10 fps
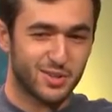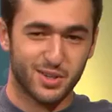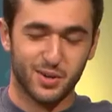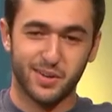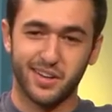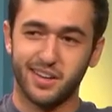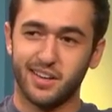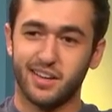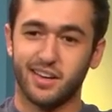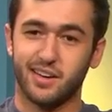So,
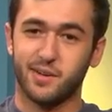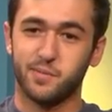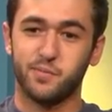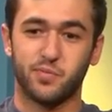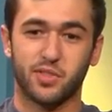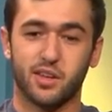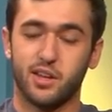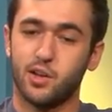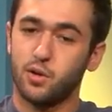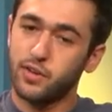um,
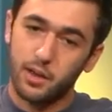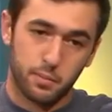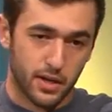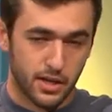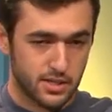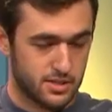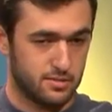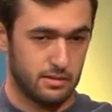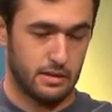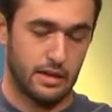you know, we've had pace
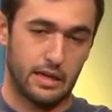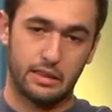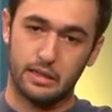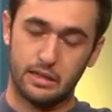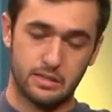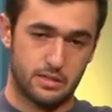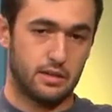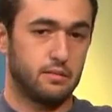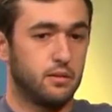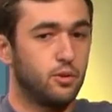and, and had things
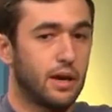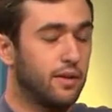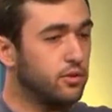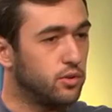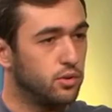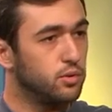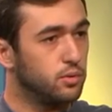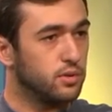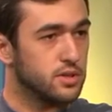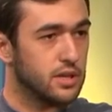that you have to
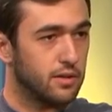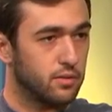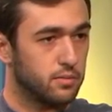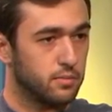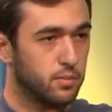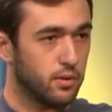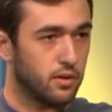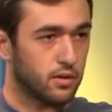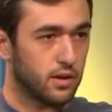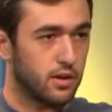do. We just haven't put it
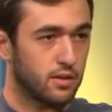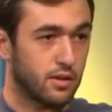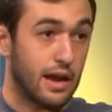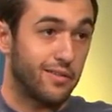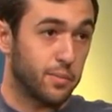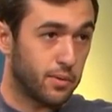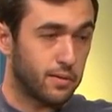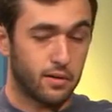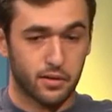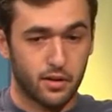all together. I haven't put
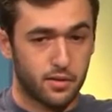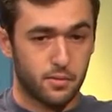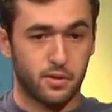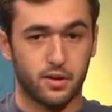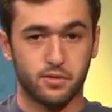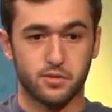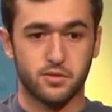it all together, whatever.